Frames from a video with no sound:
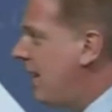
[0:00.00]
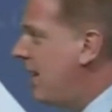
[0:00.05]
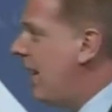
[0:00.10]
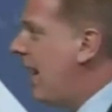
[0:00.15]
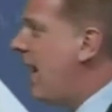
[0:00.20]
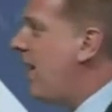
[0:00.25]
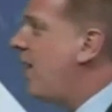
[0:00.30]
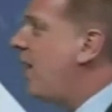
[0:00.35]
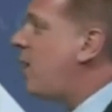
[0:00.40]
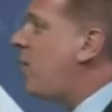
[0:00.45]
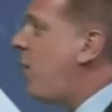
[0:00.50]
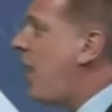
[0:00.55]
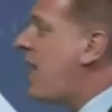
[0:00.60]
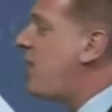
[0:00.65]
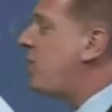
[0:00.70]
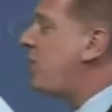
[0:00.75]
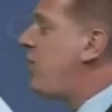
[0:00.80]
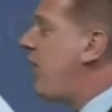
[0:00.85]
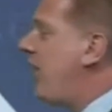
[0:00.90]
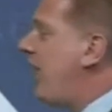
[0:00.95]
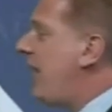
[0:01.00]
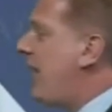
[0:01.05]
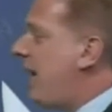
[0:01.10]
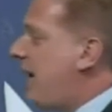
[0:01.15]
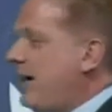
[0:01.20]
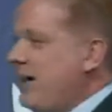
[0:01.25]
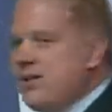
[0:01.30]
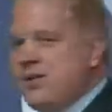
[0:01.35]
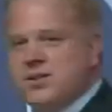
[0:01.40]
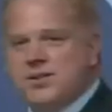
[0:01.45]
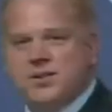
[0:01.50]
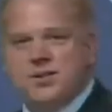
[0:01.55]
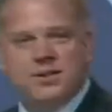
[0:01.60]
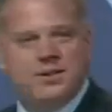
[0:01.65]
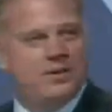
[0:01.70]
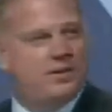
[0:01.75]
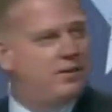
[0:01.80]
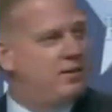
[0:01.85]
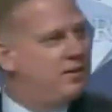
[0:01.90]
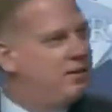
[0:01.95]
Now, the question is,
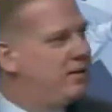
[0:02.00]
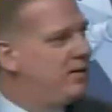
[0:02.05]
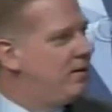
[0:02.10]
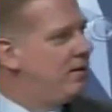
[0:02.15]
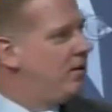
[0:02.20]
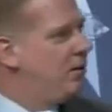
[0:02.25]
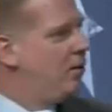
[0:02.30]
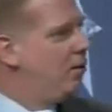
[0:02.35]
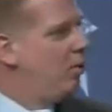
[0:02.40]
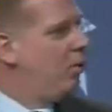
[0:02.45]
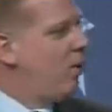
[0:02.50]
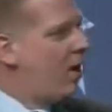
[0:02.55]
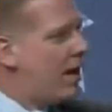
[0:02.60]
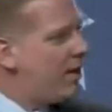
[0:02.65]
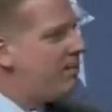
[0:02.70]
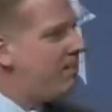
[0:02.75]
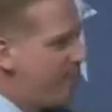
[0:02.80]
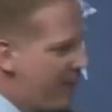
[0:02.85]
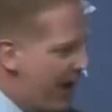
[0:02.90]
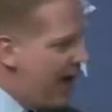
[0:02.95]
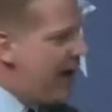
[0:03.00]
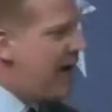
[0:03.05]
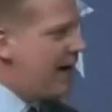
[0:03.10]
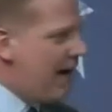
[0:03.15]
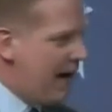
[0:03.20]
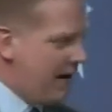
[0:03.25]
what made